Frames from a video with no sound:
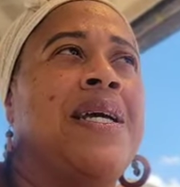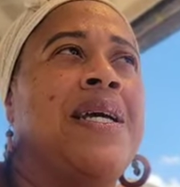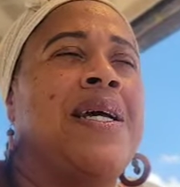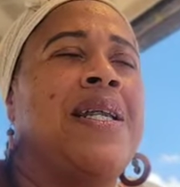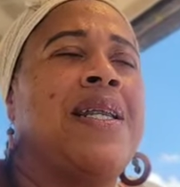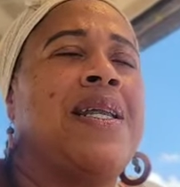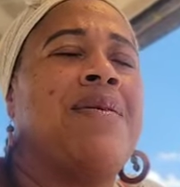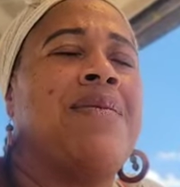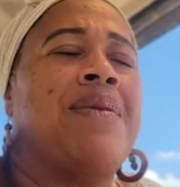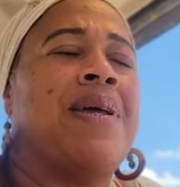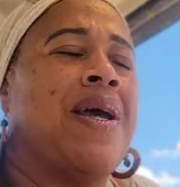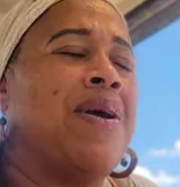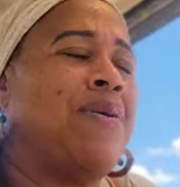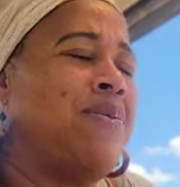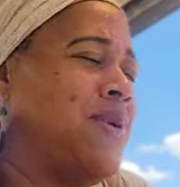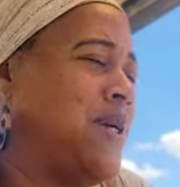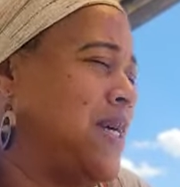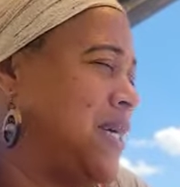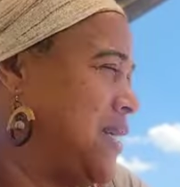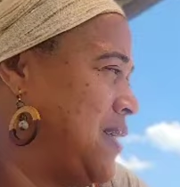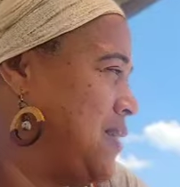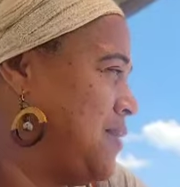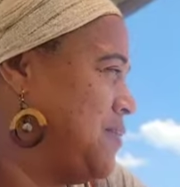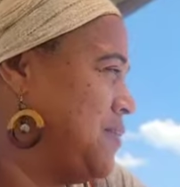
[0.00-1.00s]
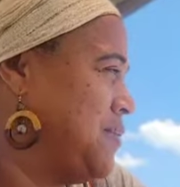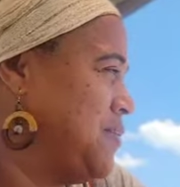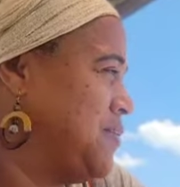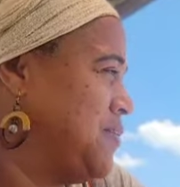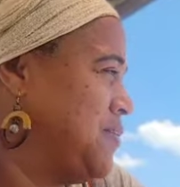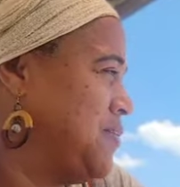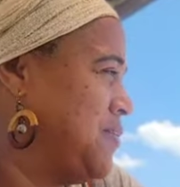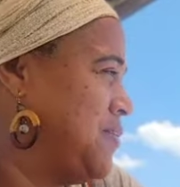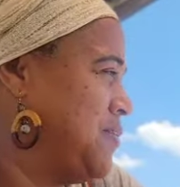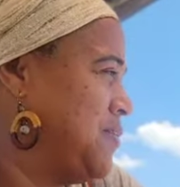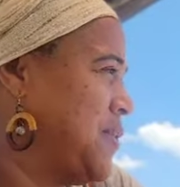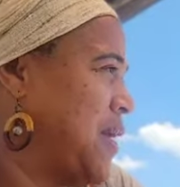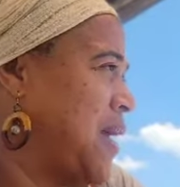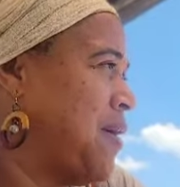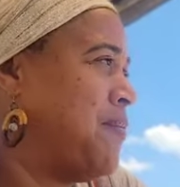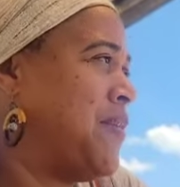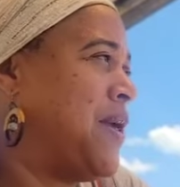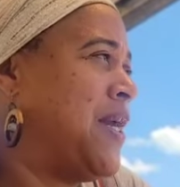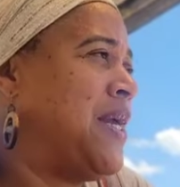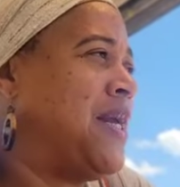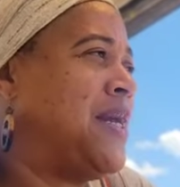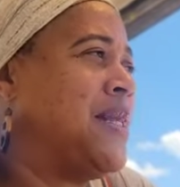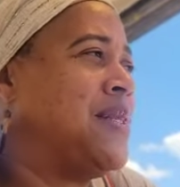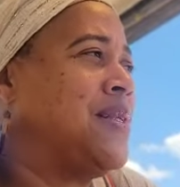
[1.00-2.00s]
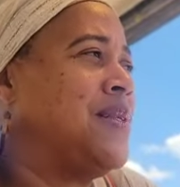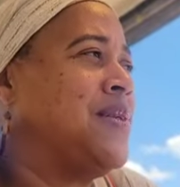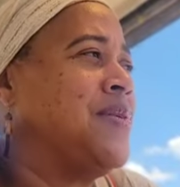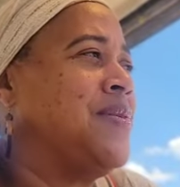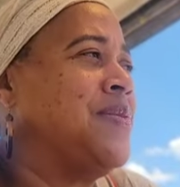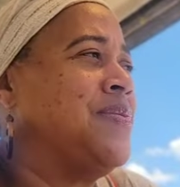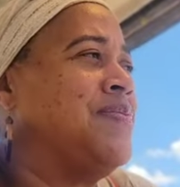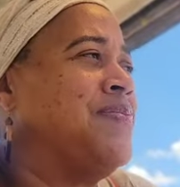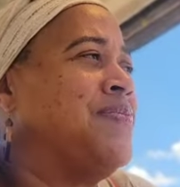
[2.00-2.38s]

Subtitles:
And I'm like, what? I mean,